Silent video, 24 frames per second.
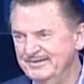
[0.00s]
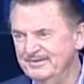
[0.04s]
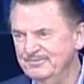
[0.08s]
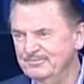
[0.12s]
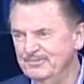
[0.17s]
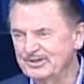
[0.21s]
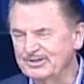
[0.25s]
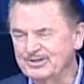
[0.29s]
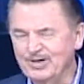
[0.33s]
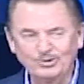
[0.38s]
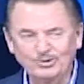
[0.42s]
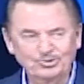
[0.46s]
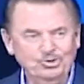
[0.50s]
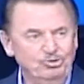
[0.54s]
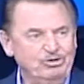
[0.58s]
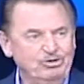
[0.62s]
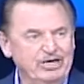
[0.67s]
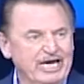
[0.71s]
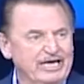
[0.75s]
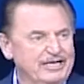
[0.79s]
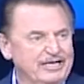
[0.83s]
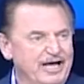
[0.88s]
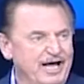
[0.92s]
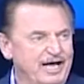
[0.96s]
Because you
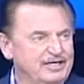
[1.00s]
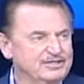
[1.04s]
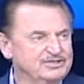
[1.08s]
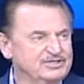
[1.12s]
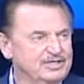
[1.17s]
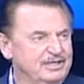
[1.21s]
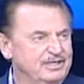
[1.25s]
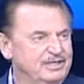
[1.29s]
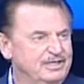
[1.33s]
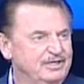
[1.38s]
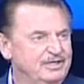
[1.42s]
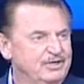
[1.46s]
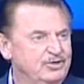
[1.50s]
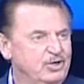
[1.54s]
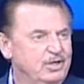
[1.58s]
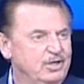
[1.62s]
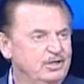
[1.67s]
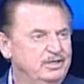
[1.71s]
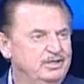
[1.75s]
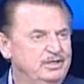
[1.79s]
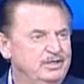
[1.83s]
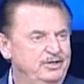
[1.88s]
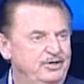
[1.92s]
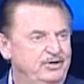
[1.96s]
cannot,
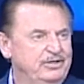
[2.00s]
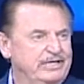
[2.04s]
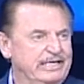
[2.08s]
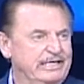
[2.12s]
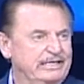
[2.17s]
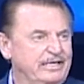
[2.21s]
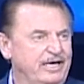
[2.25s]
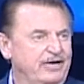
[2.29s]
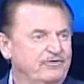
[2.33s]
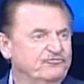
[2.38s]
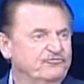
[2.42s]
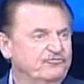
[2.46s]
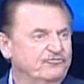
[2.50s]
you cannot